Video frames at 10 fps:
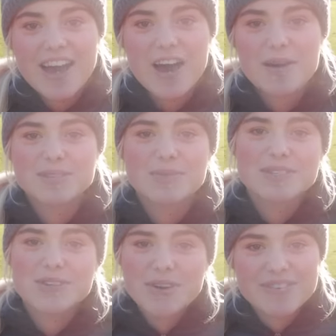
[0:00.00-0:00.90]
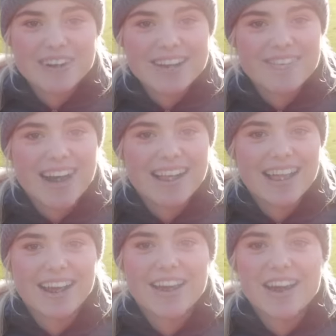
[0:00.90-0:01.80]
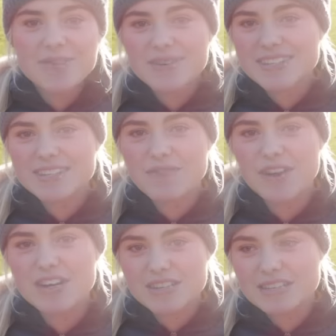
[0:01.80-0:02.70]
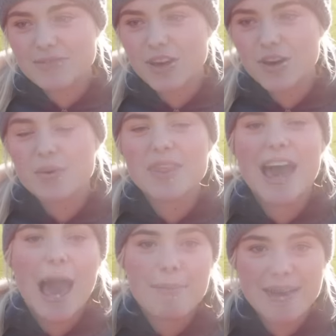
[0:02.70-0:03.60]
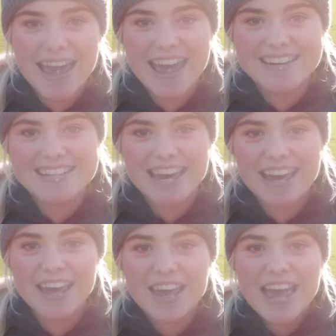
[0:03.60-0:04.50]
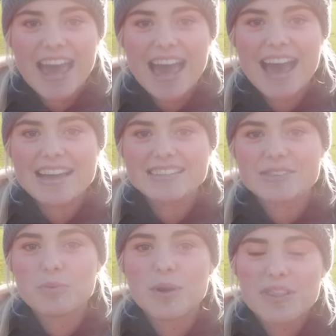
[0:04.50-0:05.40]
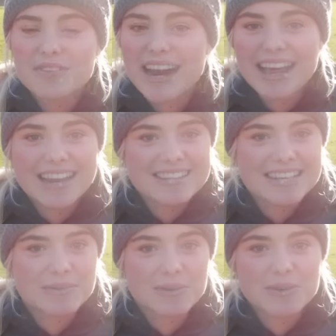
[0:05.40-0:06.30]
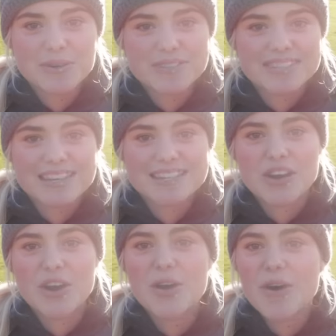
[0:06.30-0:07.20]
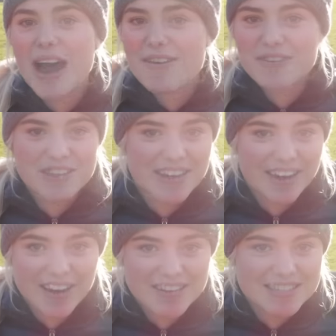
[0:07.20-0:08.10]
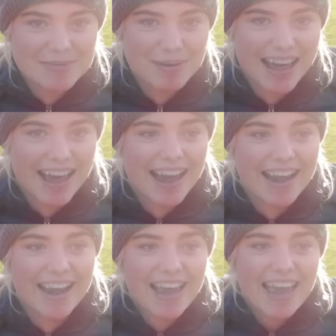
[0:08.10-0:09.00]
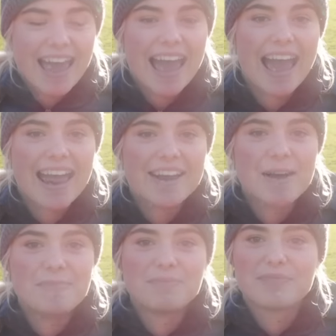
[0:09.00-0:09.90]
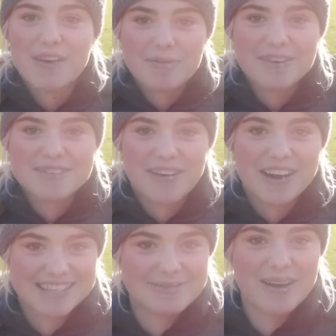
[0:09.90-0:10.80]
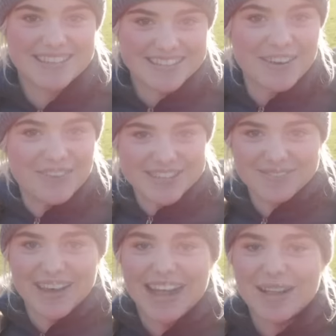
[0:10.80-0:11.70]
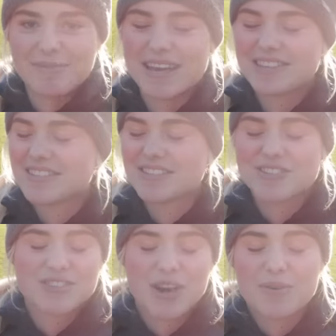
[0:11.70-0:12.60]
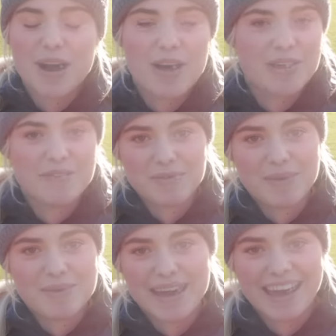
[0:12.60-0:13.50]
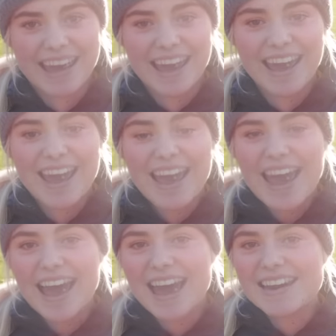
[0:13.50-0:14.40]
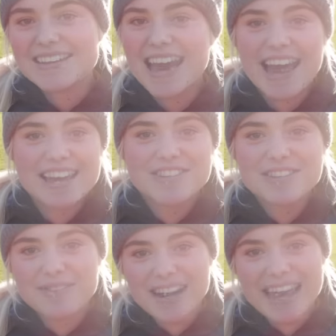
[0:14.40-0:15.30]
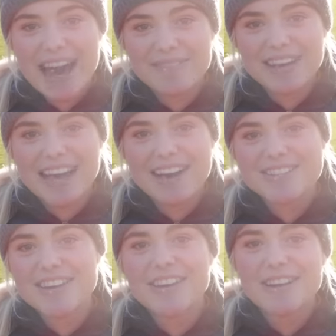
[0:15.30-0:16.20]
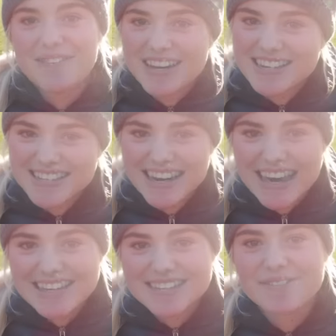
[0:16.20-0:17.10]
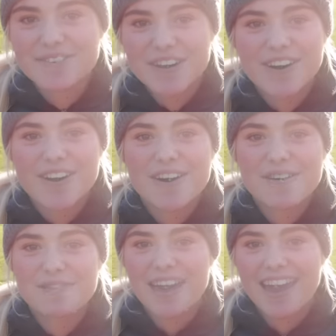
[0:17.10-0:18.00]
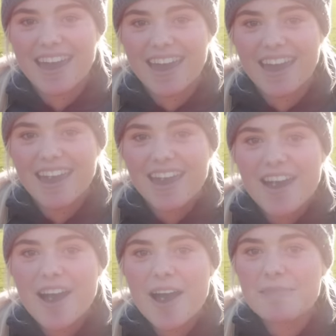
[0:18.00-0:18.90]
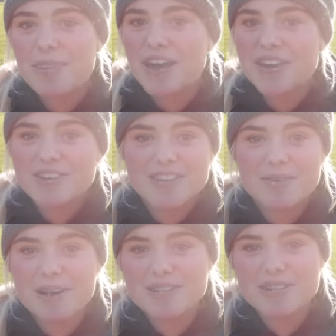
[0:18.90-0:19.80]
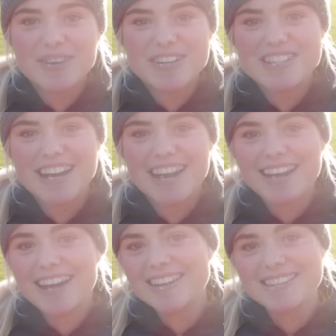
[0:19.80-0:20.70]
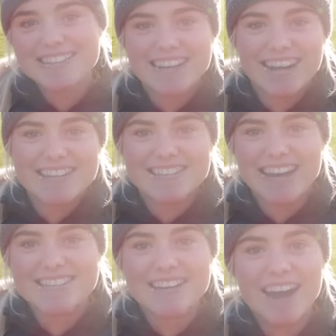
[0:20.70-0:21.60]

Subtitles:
So he's doing really well, and I kind of wanted to finish this vlog with a happy ending, as one of the realities of the horses is not everything goes to plan, and vet bills are very expensive as well, but it's so worth it for my Mickey. And yeah, he's just really happy now. So I'm gonna finish today's vlog off here. Thank you so much for watching, and I'll see you guys next